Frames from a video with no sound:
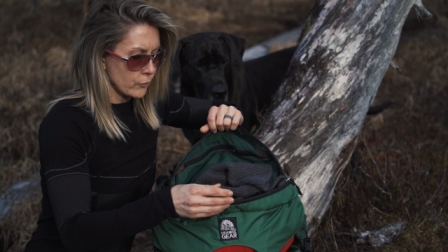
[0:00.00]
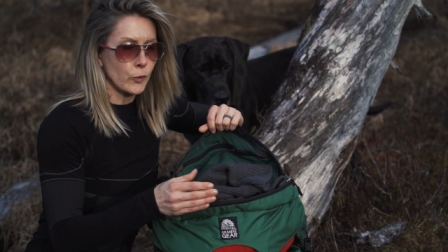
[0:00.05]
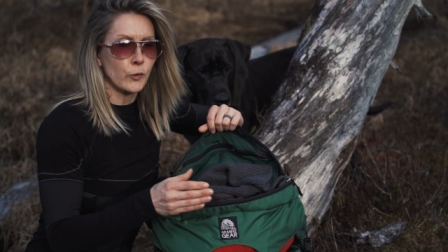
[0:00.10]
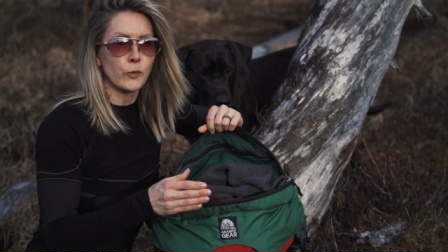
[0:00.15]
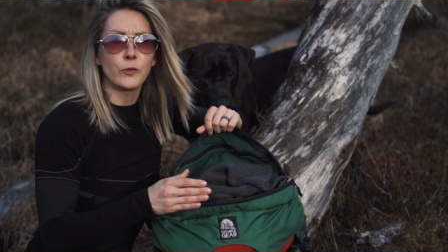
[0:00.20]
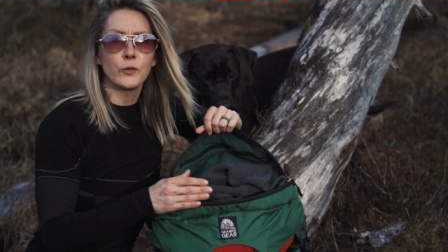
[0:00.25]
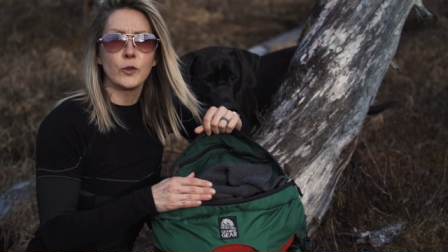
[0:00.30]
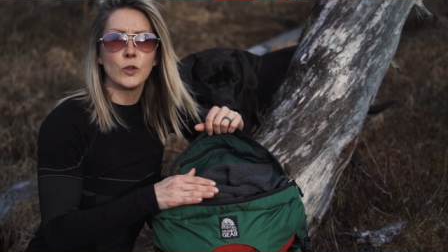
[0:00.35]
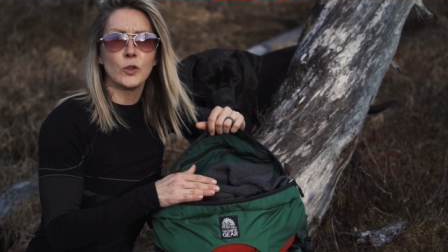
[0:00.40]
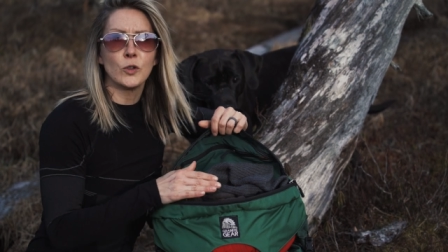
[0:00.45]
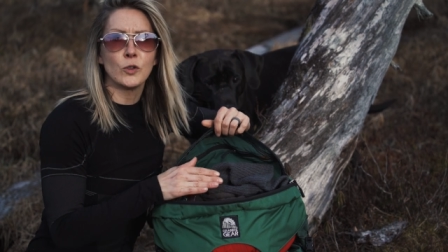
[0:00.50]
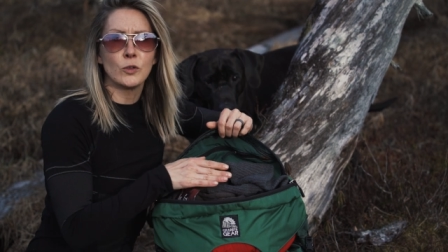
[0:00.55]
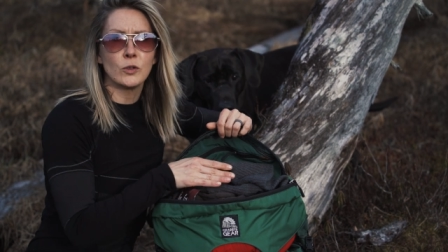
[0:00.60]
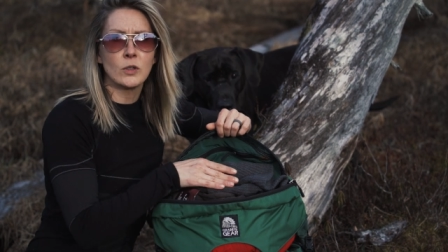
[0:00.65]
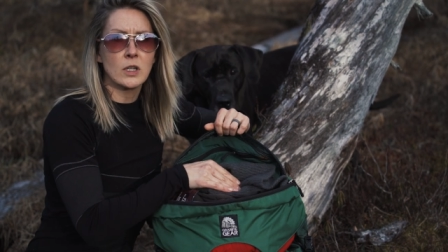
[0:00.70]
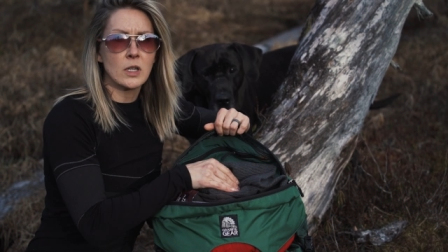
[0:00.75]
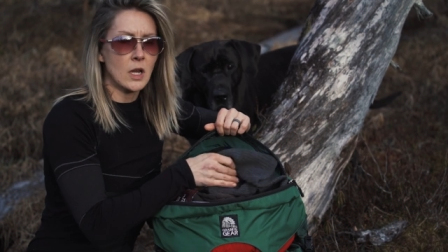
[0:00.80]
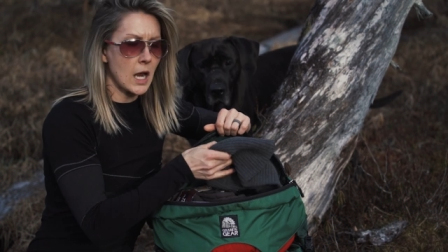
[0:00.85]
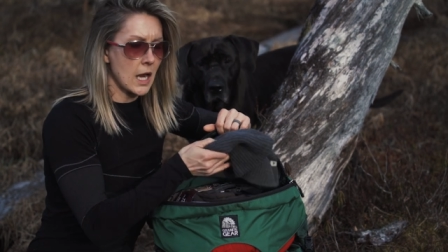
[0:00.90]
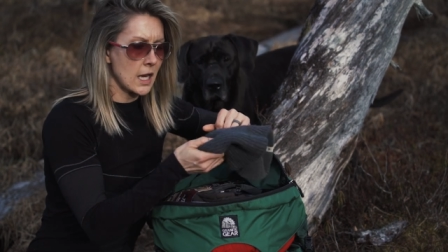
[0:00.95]
for food.
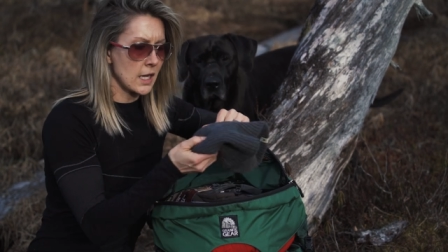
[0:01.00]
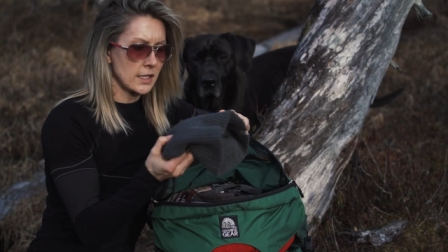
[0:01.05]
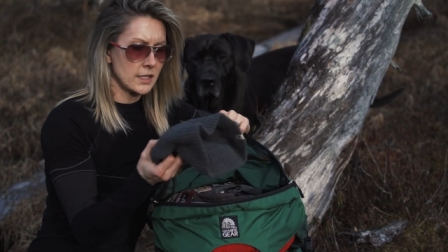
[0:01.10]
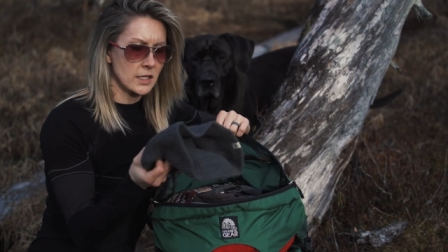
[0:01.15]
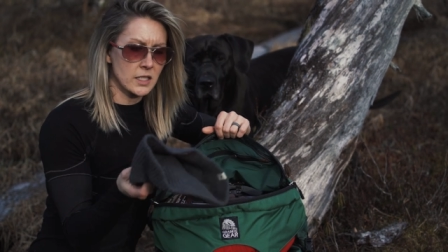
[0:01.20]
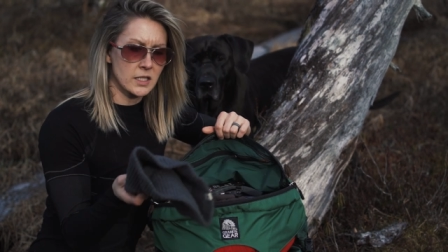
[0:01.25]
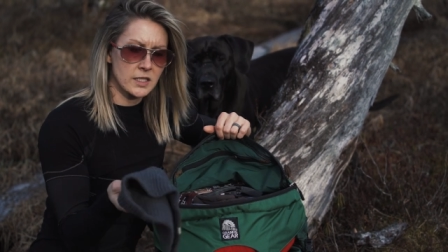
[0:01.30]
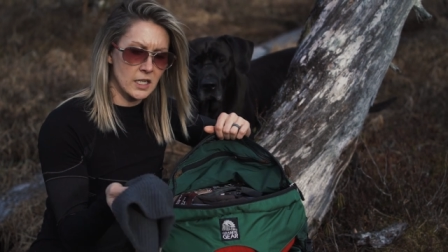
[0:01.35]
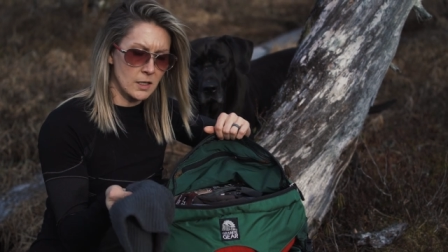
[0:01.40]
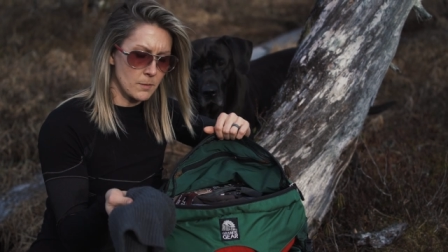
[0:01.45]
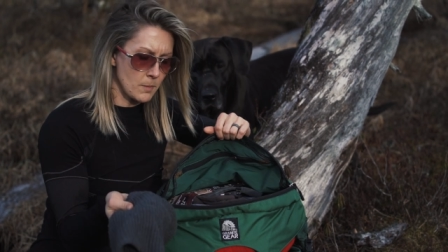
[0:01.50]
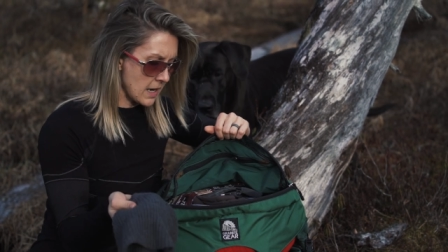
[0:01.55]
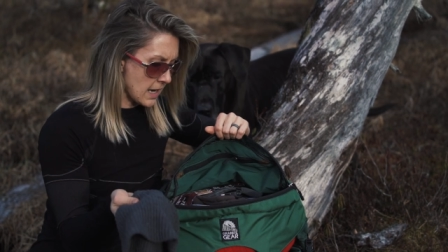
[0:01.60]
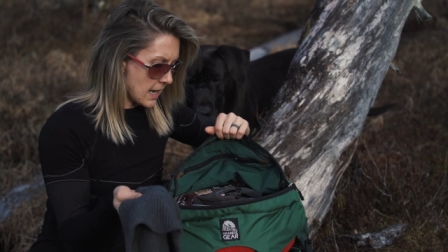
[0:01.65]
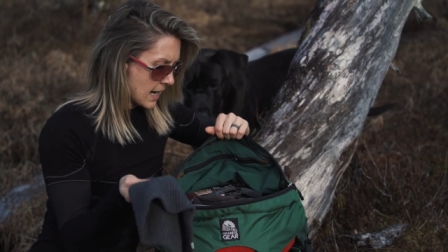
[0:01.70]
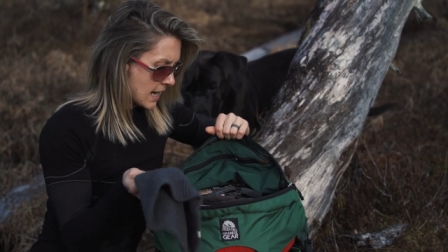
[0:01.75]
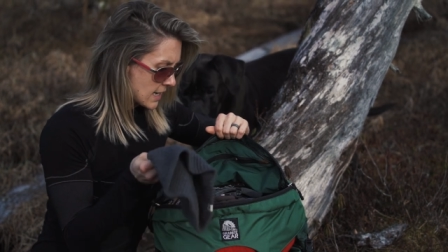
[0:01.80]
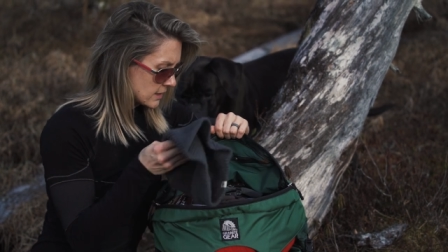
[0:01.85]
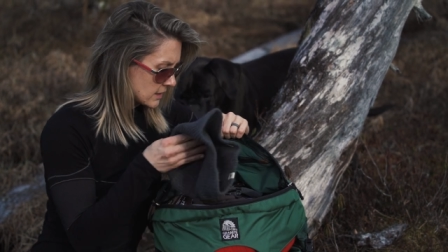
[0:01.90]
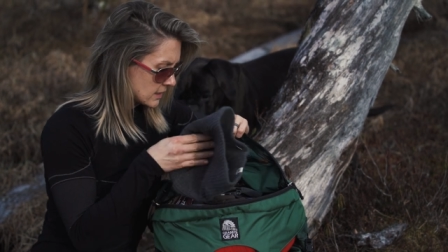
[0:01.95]
I like to stick my
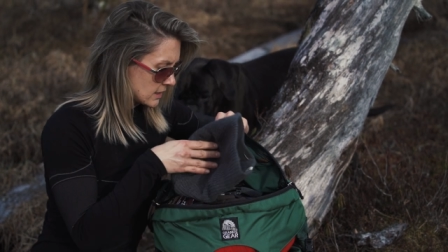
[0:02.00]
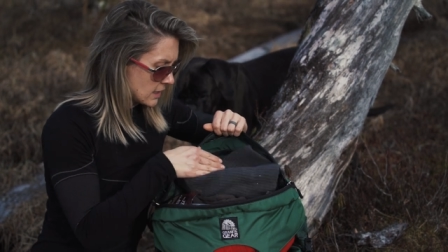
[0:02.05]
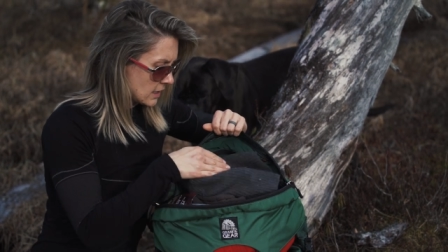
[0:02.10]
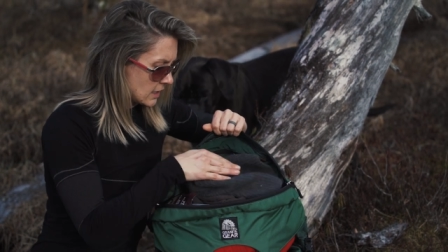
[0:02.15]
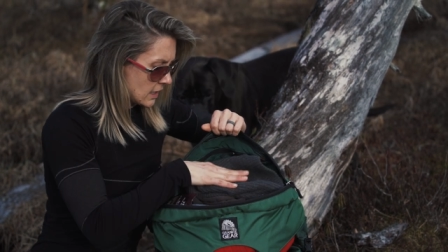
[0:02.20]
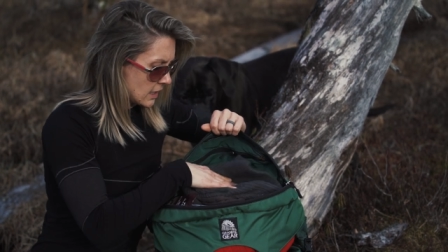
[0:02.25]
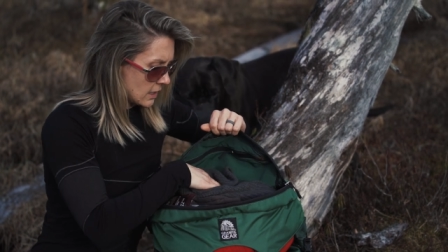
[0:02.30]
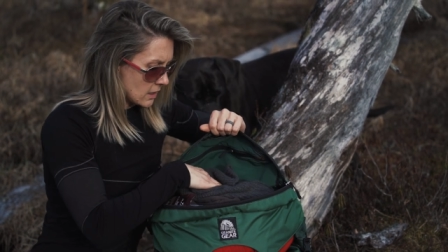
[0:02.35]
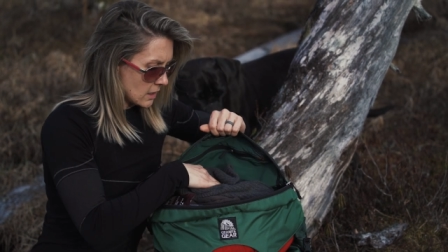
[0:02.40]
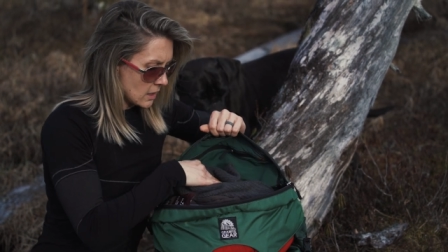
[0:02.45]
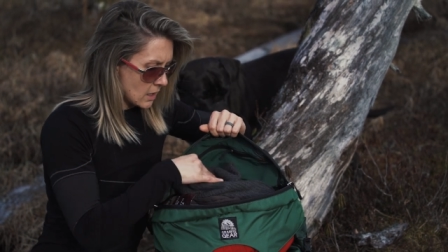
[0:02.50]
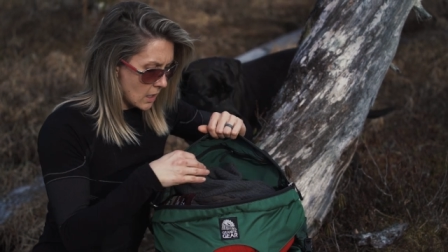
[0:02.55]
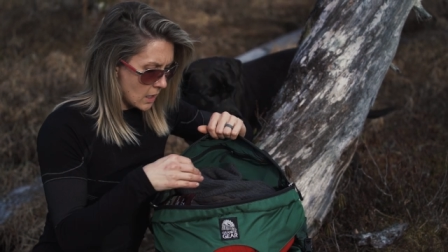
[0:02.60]
hats in it.